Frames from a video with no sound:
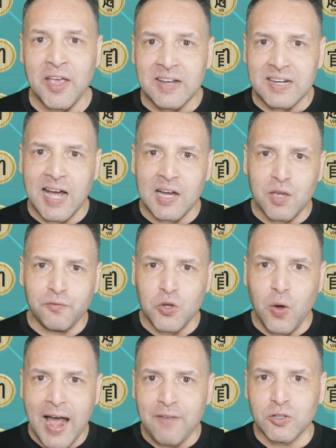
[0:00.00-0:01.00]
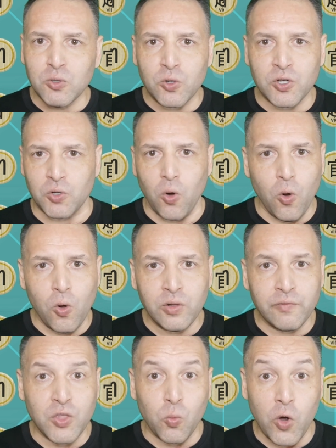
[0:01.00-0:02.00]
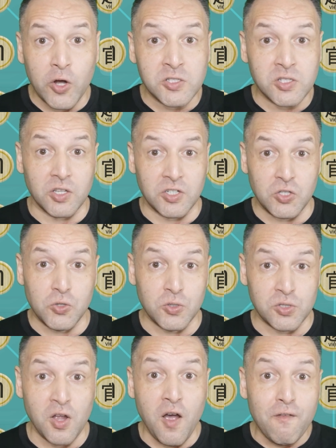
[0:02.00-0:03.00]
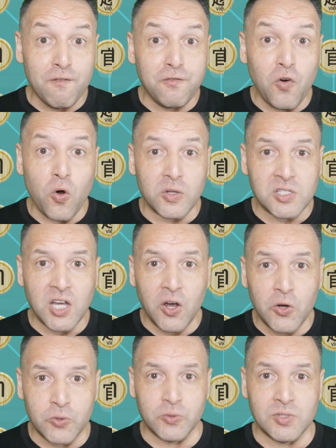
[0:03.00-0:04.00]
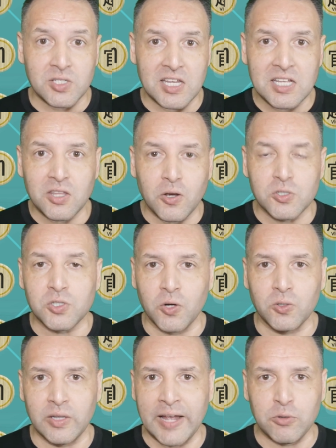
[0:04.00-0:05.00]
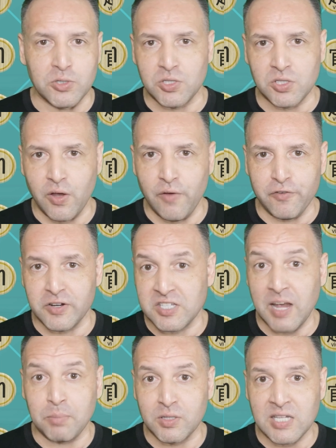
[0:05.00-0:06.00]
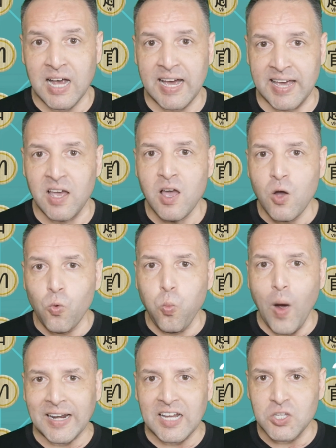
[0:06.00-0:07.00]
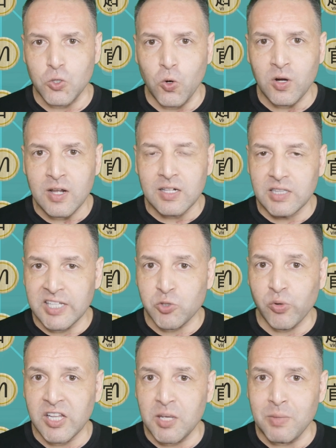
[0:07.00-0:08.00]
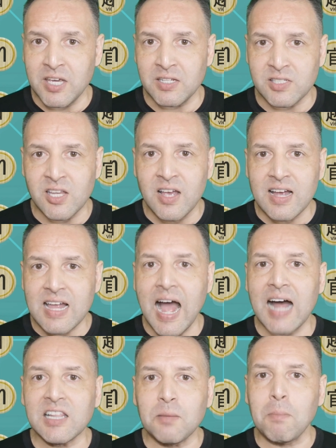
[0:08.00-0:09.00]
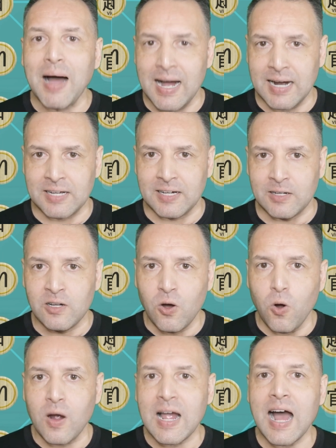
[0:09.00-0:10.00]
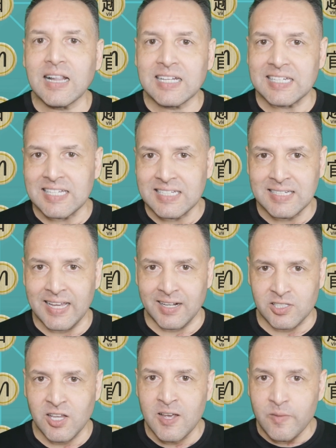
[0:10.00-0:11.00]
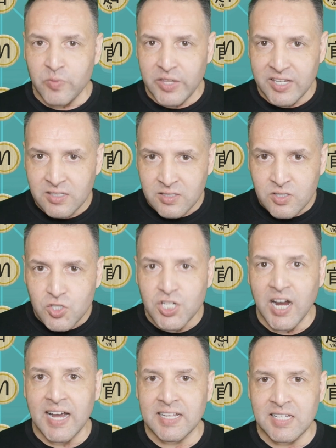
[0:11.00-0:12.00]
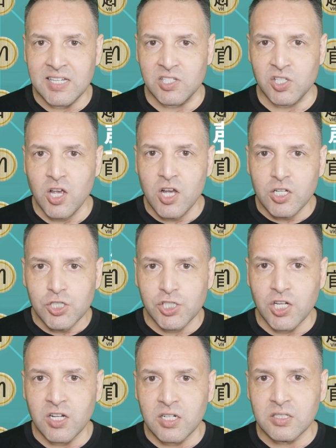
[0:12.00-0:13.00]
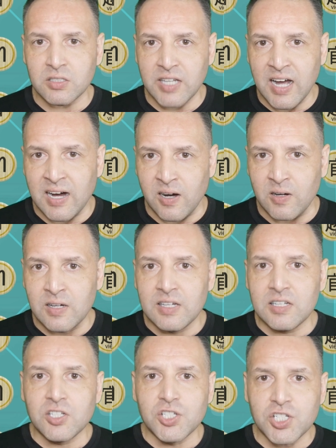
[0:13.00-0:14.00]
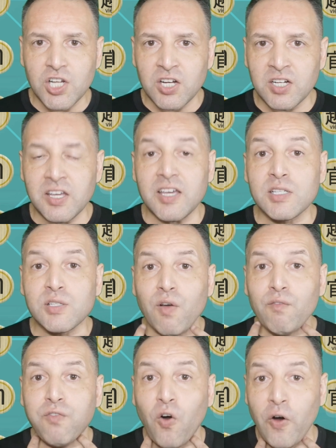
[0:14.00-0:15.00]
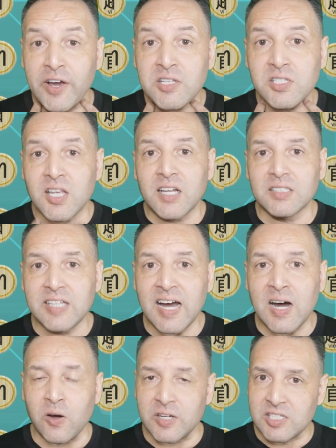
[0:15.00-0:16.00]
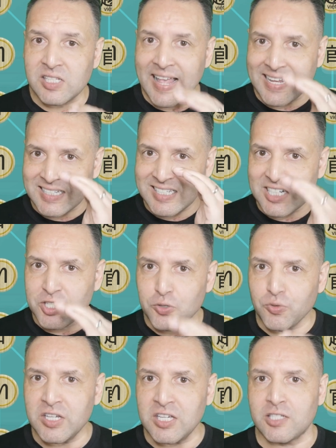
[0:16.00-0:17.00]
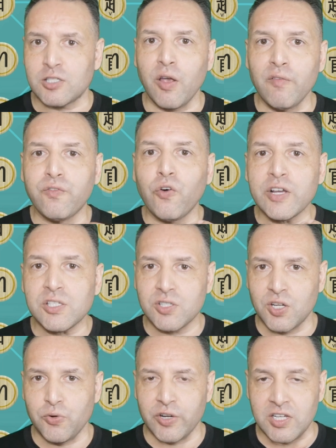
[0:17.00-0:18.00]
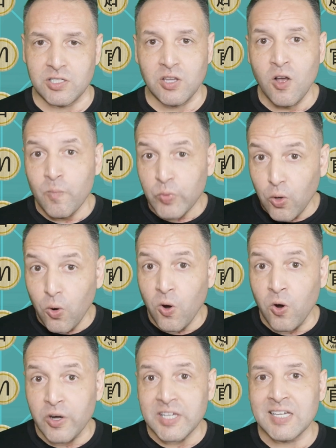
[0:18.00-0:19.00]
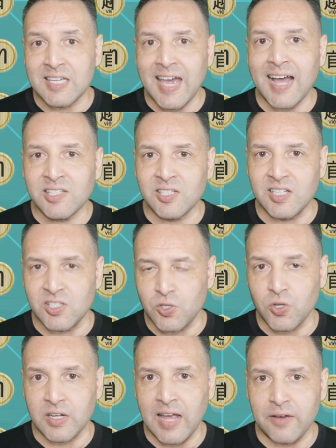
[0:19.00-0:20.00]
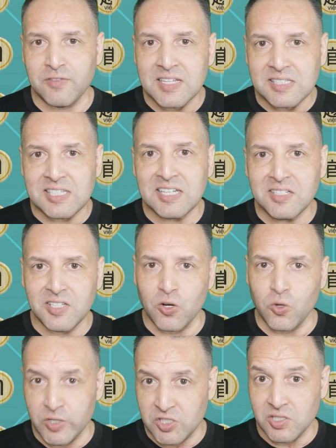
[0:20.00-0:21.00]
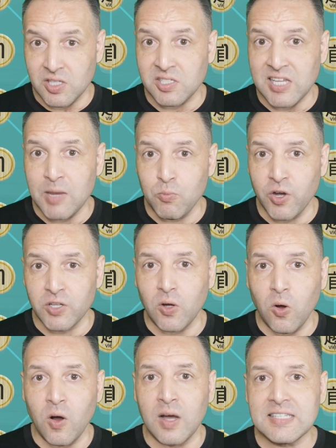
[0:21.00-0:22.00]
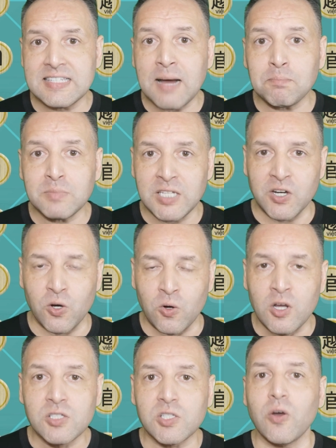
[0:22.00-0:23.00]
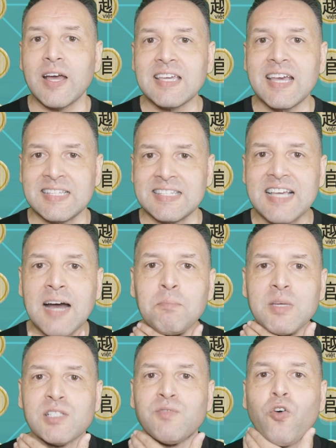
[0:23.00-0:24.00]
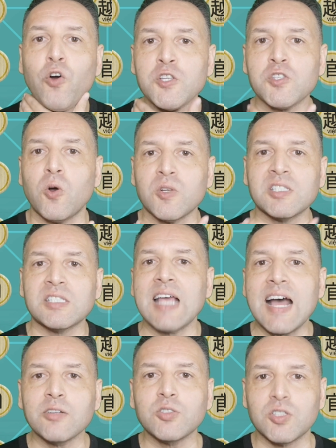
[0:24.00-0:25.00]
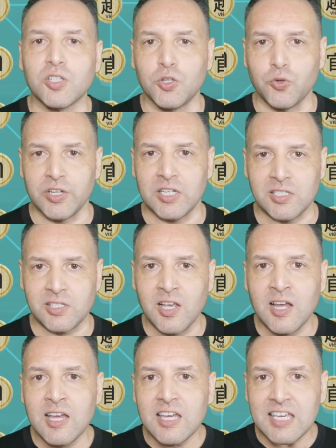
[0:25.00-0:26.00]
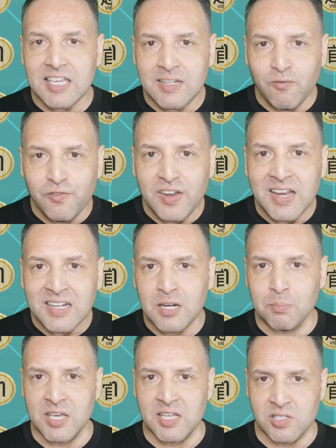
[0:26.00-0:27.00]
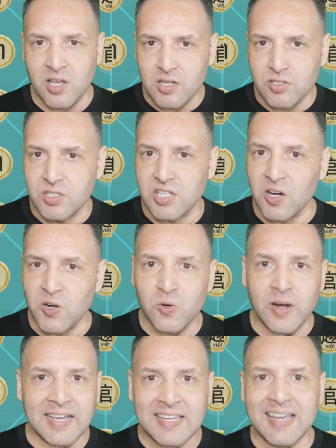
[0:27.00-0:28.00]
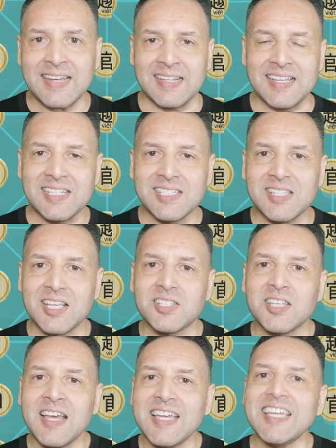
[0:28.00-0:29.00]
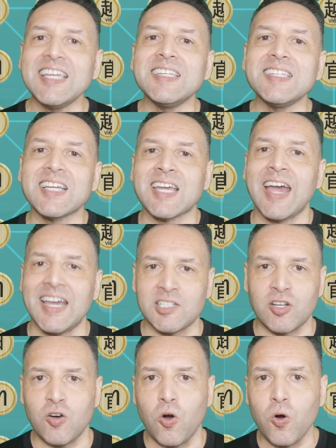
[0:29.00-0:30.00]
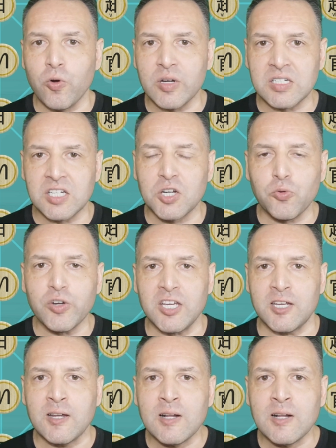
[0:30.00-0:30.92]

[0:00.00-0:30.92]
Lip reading: Now, if you have a look at all of the words that are used for tones in those tonal languages, so for example, Thai, Warnayuk literally means color marker or color index. In Chinese, Sheng Diao. Sheng is voice, Diao is like a degree, so voice degrees. Or in Cantonese, you can have Singdio, which is the same word, or Yamdio. So again, Yam is voice or sound degrees. In Vietnamese, Zo, again, is this indicator or a degree.